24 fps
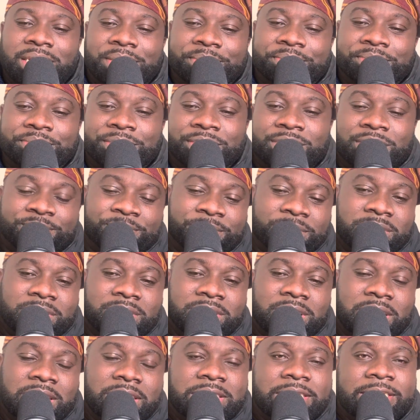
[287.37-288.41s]
It's a pity
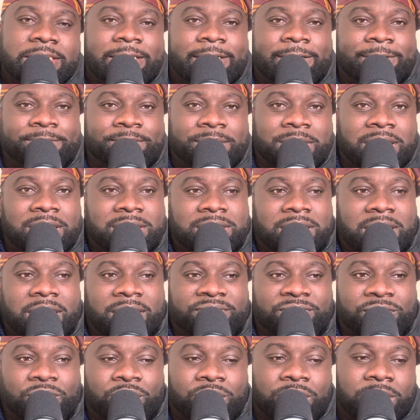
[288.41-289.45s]
that Leicester
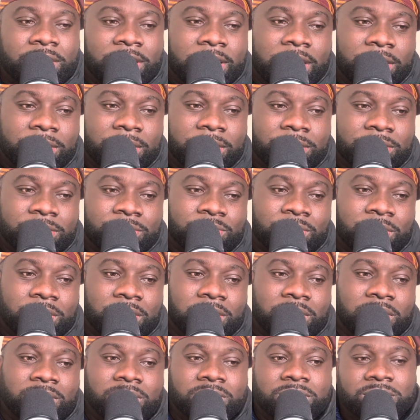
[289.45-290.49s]
have gone down as
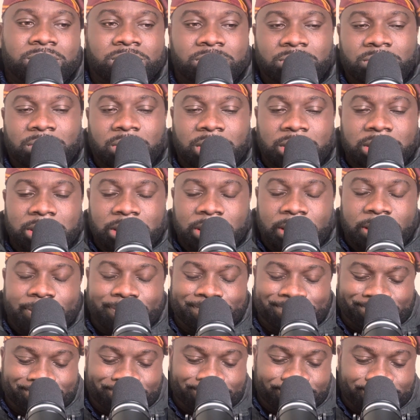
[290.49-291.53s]
well
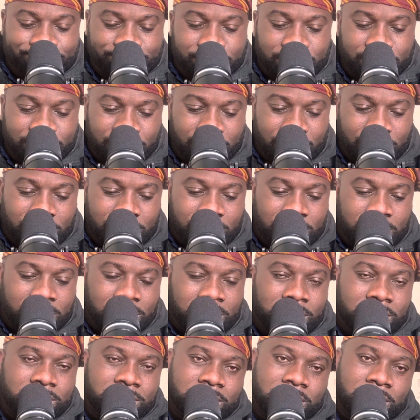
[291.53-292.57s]

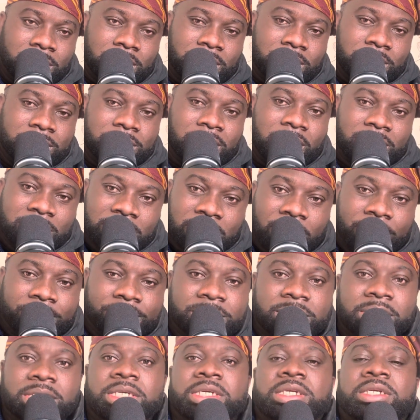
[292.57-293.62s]
as
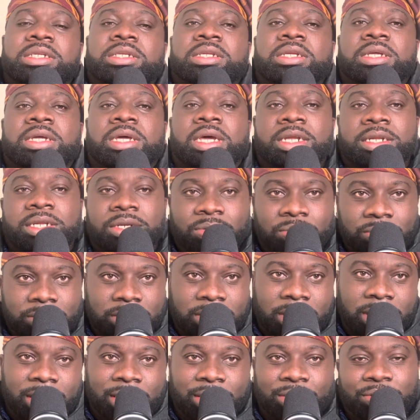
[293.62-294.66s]
Southampton, and it looks
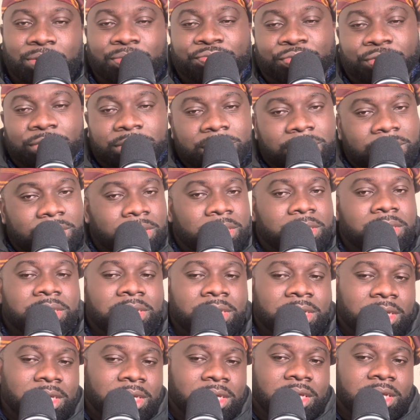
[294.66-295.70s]
like obviously
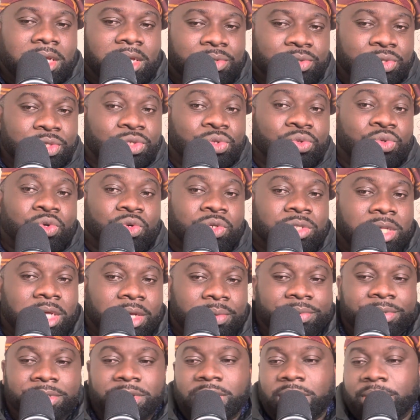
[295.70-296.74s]
Ipswich will go down
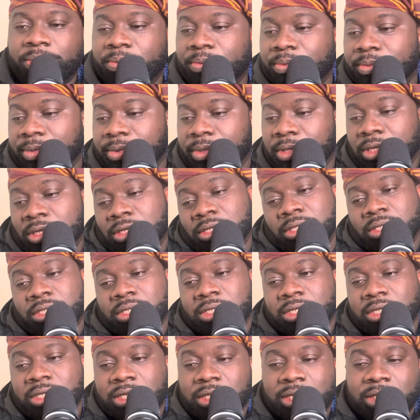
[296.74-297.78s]
with them. And
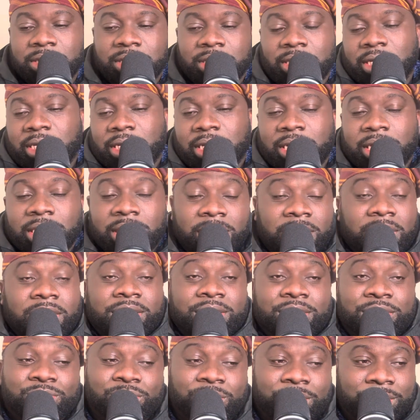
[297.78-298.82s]
it
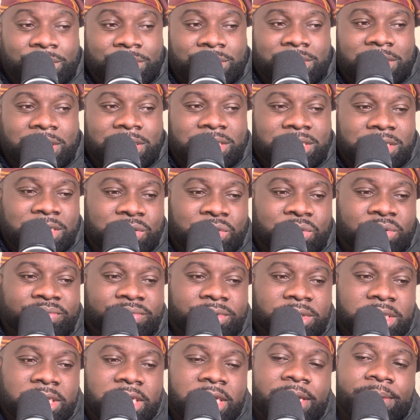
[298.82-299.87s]
is what it is. That's the nature of
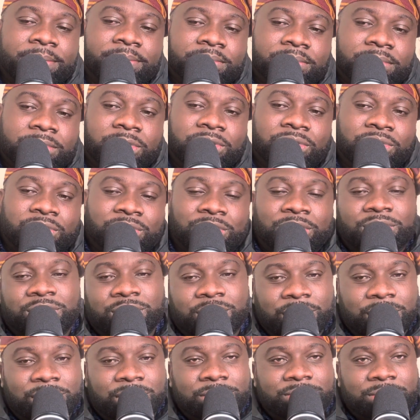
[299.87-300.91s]
the game. You know, the
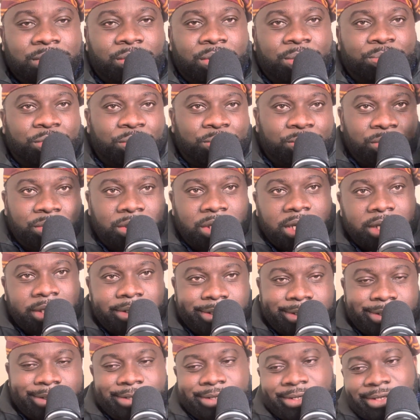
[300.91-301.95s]
three teams that were promoted
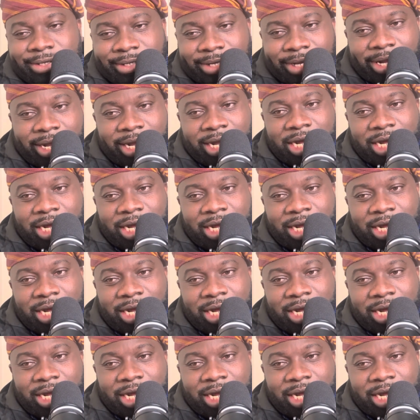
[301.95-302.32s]
are